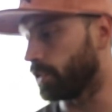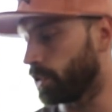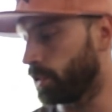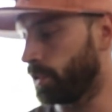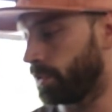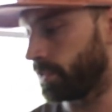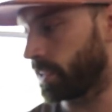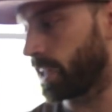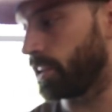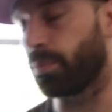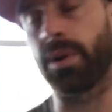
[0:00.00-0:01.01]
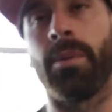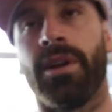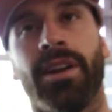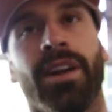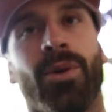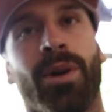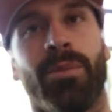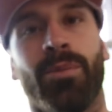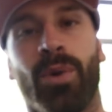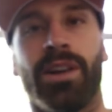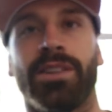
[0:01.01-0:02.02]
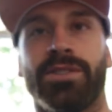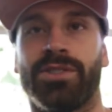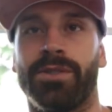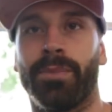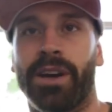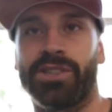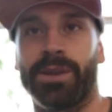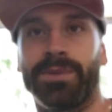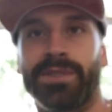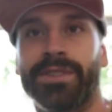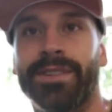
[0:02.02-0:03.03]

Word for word: do, then you're probably in another one of one of the, my gyms.